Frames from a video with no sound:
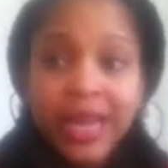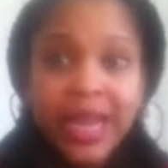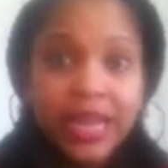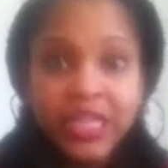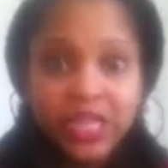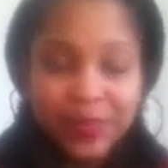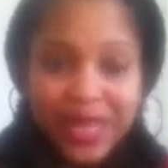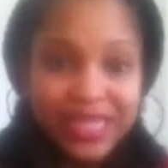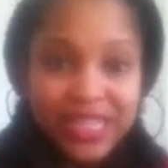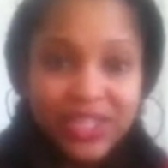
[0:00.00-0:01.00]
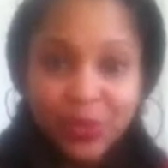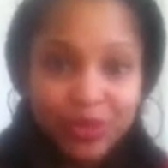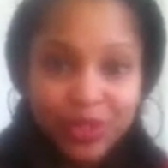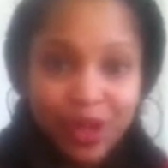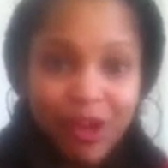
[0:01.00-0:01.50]
And it just makes it
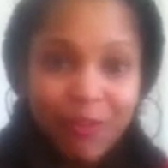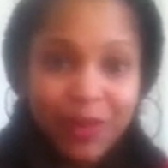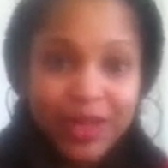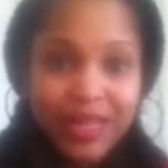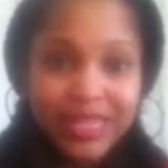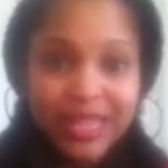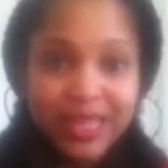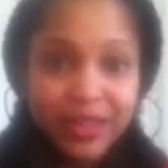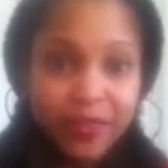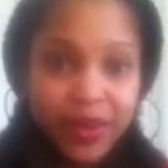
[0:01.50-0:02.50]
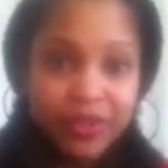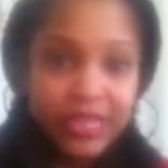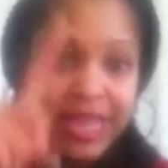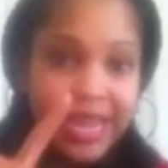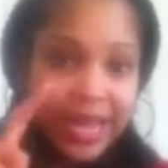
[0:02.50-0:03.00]
super soft. Because the
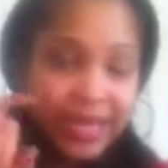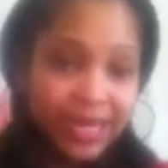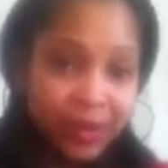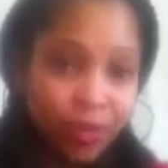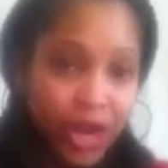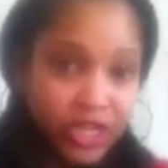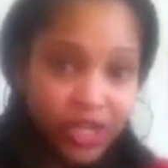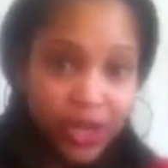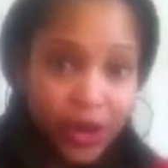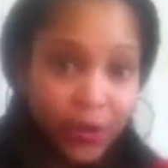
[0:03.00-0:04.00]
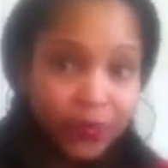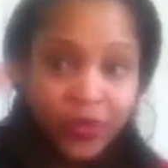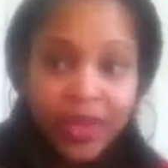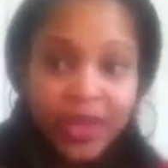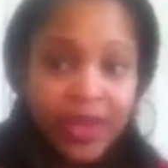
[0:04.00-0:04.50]
first day I did a wash and go,
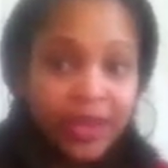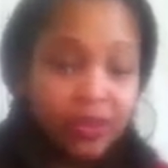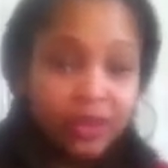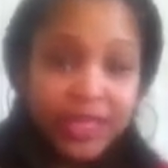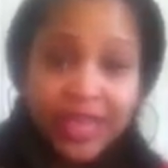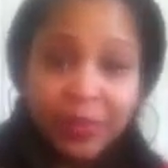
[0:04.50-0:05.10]
and the only thing I